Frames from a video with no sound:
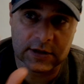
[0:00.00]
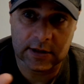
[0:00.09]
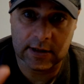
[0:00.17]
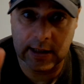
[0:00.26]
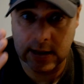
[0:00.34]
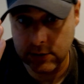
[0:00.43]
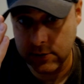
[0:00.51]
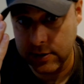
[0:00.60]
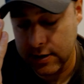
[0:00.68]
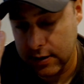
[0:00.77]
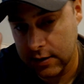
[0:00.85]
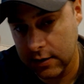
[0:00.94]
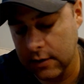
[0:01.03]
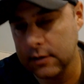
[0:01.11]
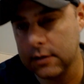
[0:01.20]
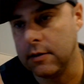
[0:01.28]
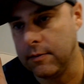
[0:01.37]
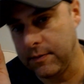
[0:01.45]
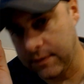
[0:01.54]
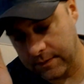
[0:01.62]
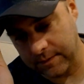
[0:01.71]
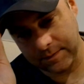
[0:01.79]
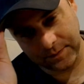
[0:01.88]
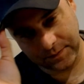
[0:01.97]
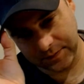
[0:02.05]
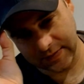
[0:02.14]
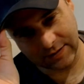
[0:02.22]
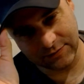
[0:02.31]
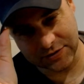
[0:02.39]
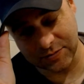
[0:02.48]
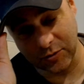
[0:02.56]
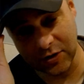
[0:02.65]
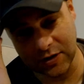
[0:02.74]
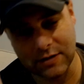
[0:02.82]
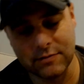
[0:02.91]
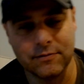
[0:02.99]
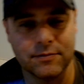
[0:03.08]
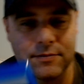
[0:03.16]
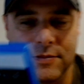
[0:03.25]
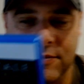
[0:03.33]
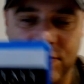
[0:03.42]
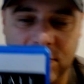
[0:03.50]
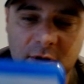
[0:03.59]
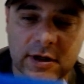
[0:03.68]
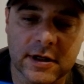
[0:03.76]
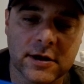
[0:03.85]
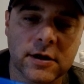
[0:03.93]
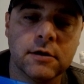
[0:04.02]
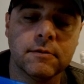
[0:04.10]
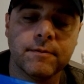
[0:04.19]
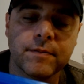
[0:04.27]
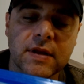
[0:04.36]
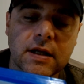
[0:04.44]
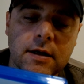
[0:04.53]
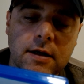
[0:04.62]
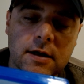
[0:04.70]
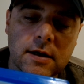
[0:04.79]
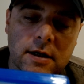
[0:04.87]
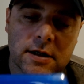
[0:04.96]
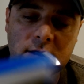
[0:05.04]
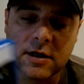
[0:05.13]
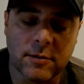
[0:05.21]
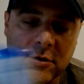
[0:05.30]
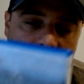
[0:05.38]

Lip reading: is a downer ending. I won't spoil it. If you played it, you know. And you come